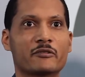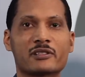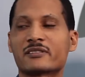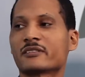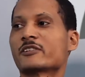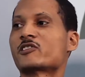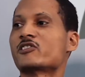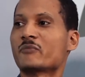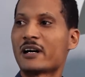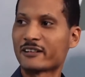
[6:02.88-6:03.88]
market
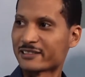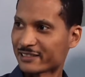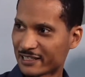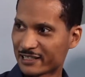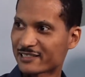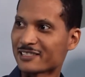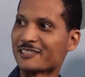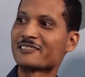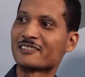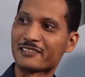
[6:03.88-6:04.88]
research, your market
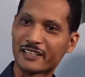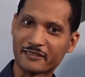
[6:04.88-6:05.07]
analysis,